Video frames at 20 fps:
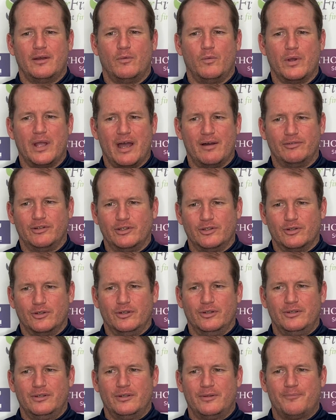We haven't
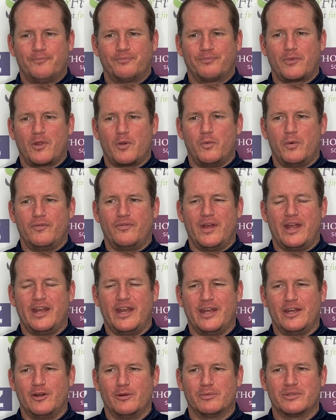done. We've then
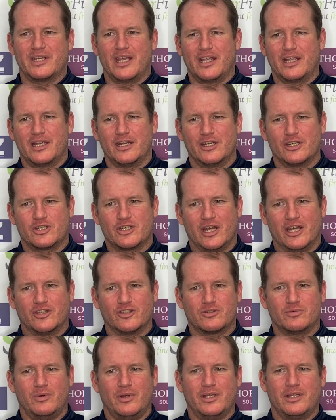ended up taking a
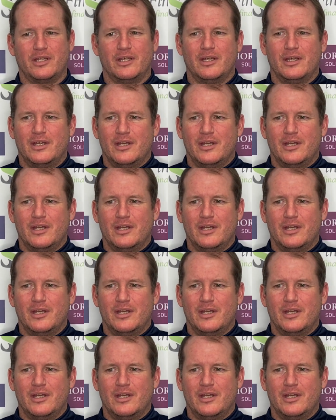chance with